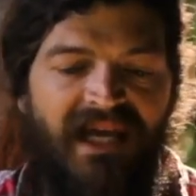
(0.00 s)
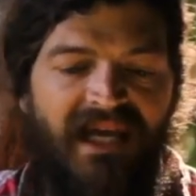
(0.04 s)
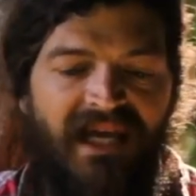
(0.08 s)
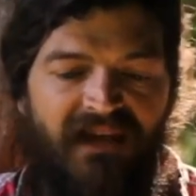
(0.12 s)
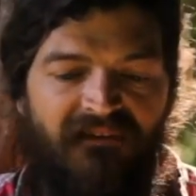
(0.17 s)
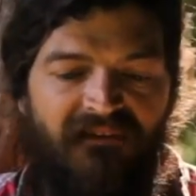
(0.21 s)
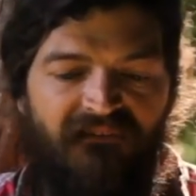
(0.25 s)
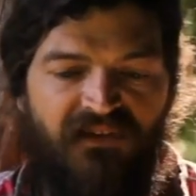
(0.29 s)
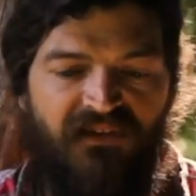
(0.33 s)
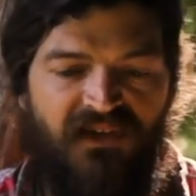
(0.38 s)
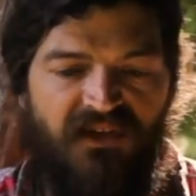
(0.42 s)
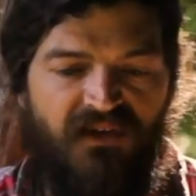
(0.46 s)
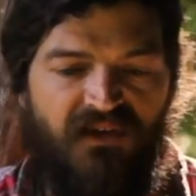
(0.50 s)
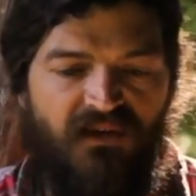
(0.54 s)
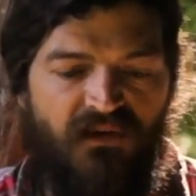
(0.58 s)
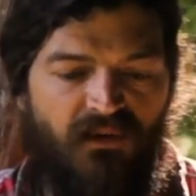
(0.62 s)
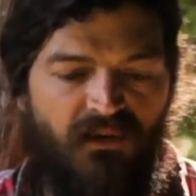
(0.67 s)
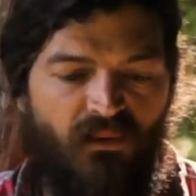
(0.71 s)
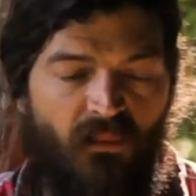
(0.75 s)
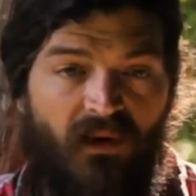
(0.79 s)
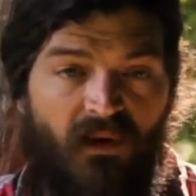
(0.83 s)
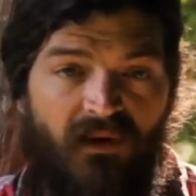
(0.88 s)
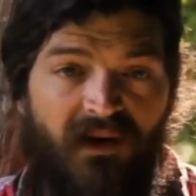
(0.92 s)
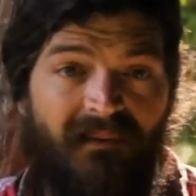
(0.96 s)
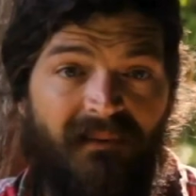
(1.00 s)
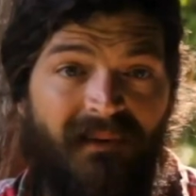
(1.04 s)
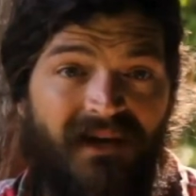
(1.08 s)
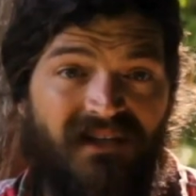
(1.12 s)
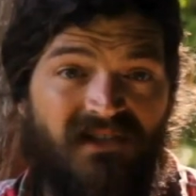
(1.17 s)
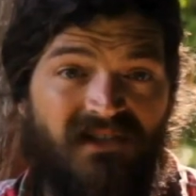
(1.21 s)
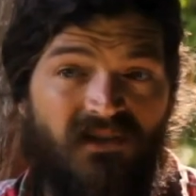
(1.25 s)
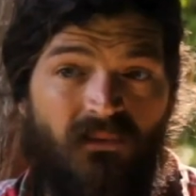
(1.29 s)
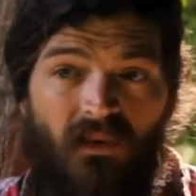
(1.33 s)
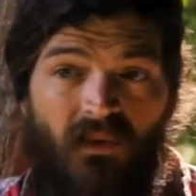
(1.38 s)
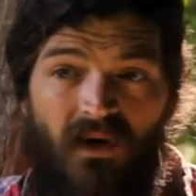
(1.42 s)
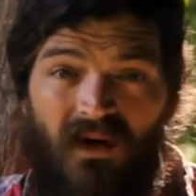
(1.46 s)
If you're worried
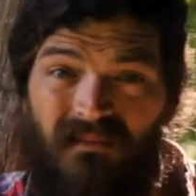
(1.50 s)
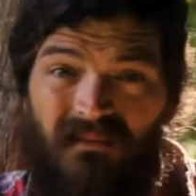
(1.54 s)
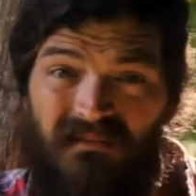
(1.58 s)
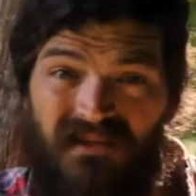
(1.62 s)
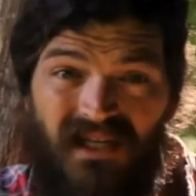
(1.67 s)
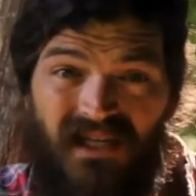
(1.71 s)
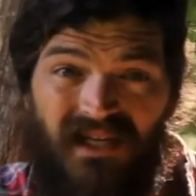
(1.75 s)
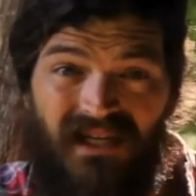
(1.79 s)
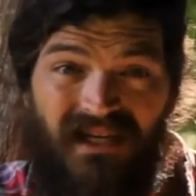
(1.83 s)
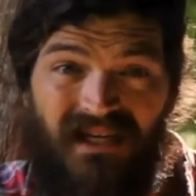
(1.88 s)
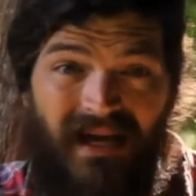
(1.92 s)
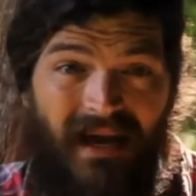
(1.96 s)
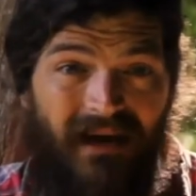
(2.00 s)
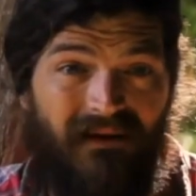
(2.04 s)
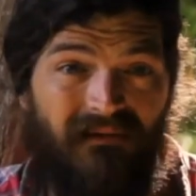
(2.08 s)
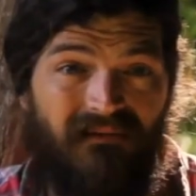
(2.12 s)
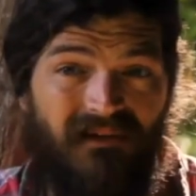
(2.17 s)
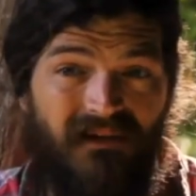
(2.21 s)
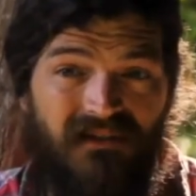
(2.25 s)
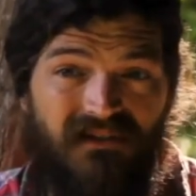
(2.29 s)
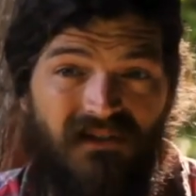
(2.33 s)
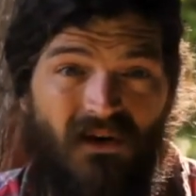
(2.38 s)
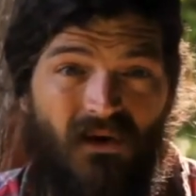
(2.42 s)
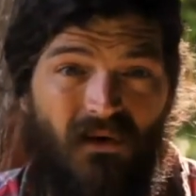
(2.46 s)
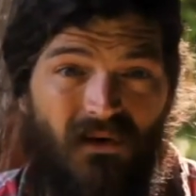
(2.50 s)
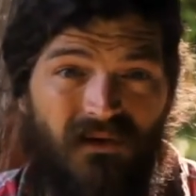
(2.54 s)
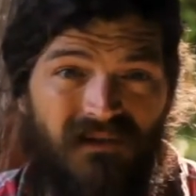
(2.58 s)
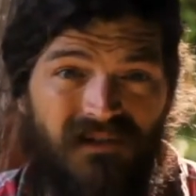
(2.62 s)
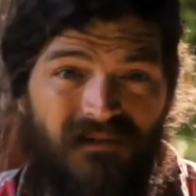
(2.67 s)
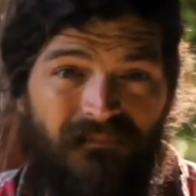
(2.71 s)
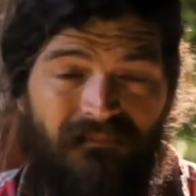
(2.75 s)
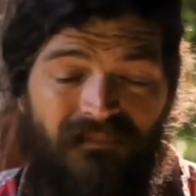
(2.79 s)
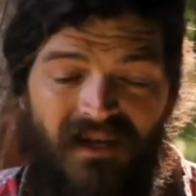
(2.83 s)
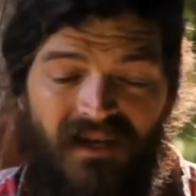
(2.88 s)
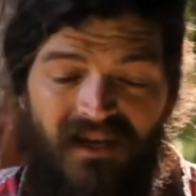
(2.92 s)
about your worms getting out of those holes,